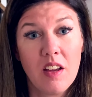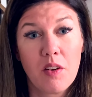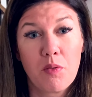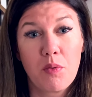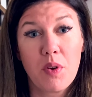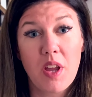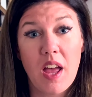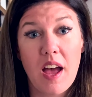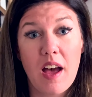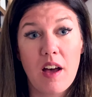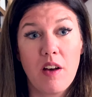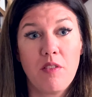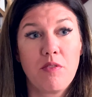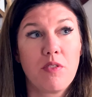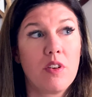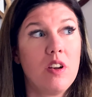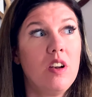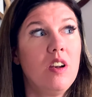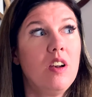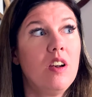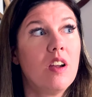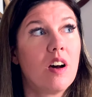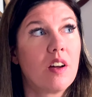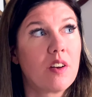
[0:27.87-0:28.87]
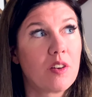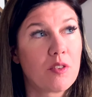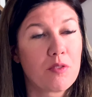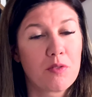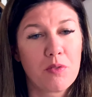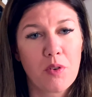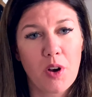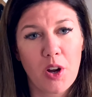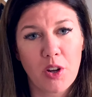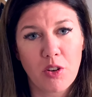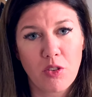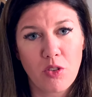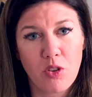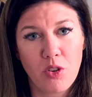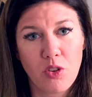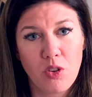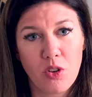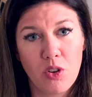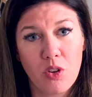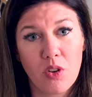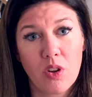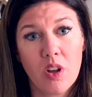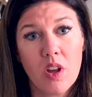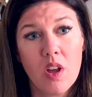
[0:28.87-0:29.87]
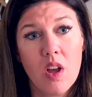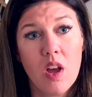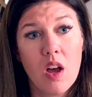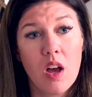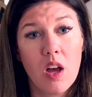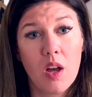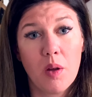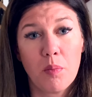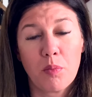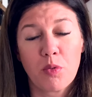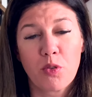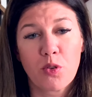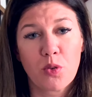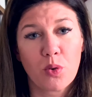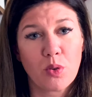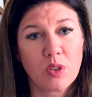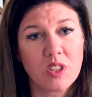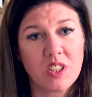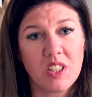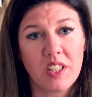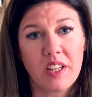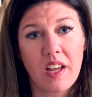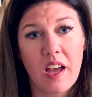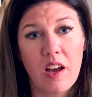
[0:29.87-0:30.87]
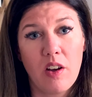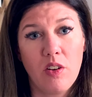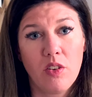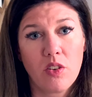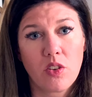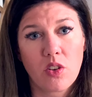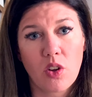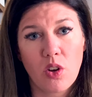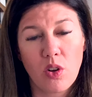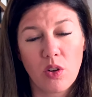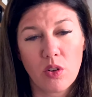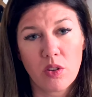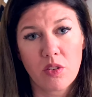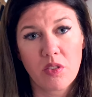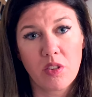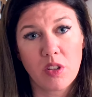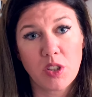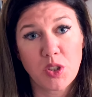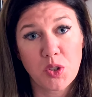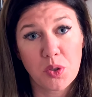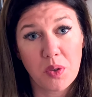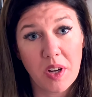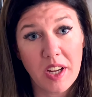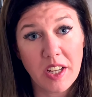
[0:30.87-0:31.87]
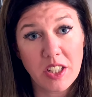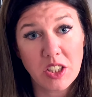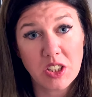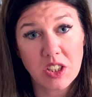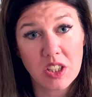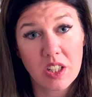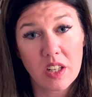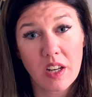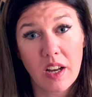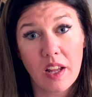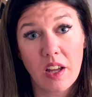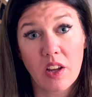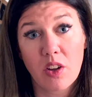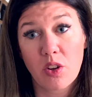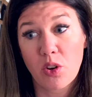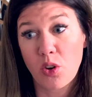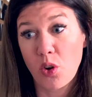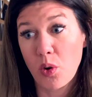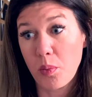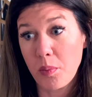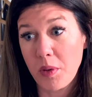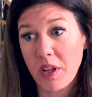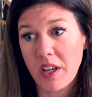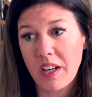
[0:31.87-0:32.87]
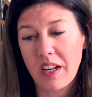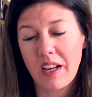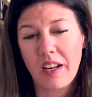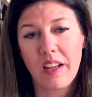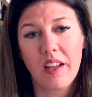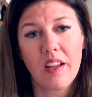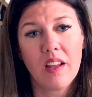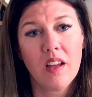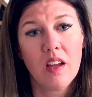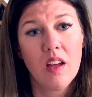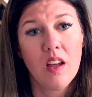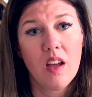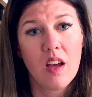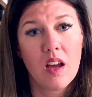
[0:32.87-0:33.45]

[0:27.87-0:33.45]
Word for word: We have a lot of work to do um, sorting out the whole situation economically